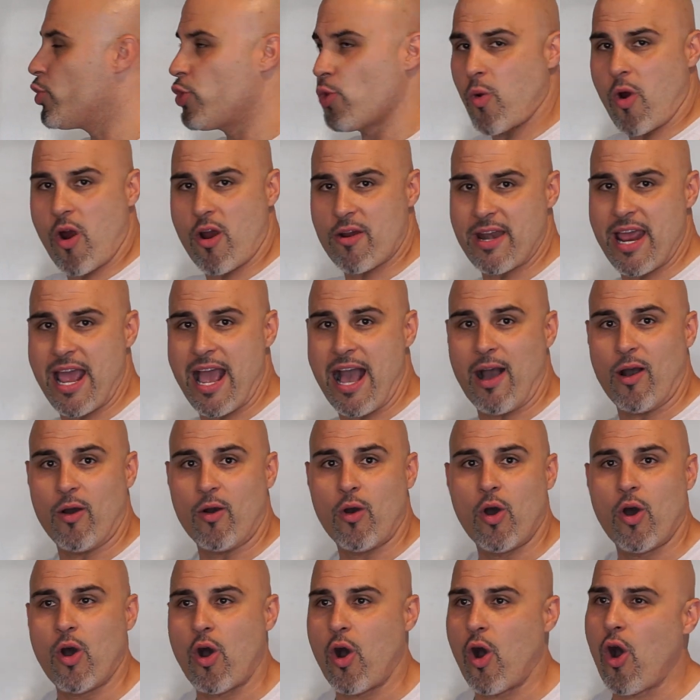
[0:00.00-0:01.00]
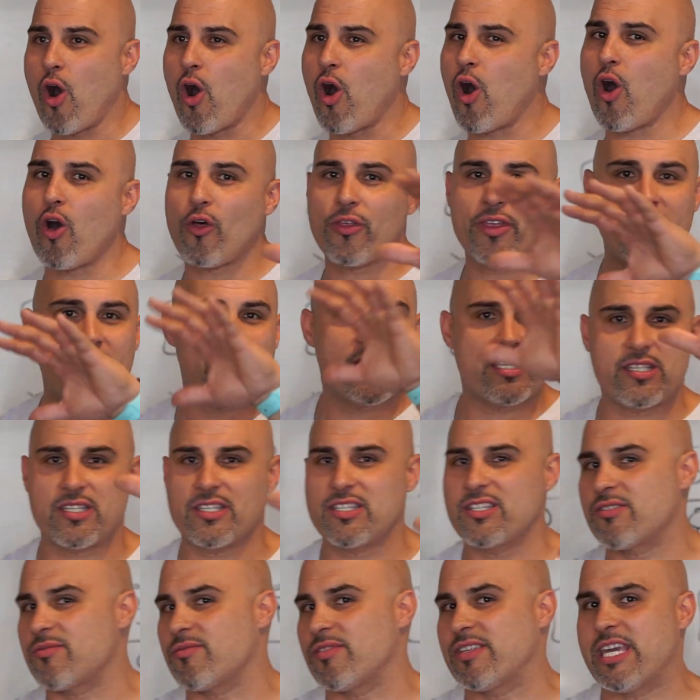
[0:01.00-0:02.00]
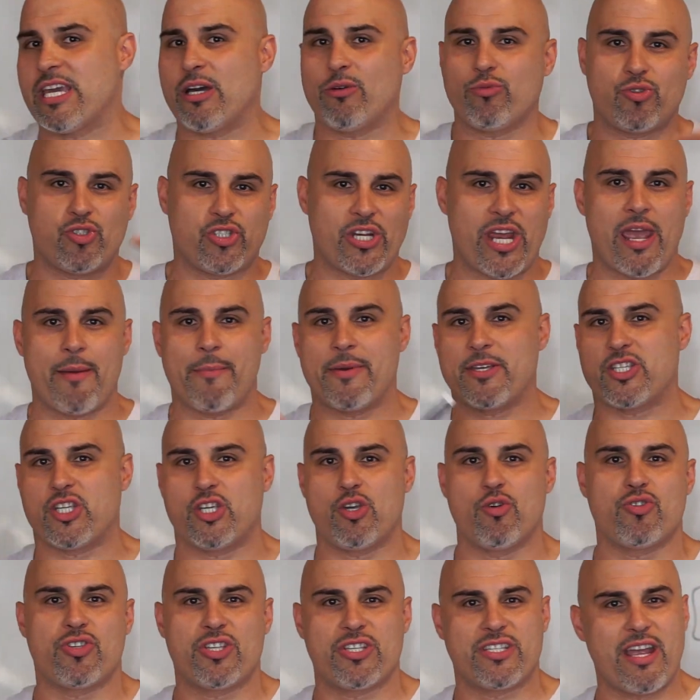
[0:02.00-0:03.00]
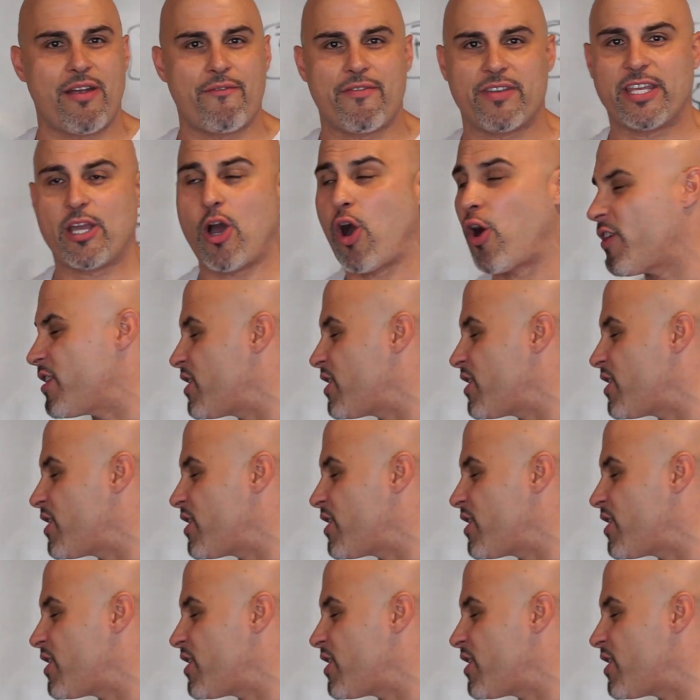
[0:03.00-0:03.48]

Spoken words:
you are now, all these guilt, shame, excuses, everything, all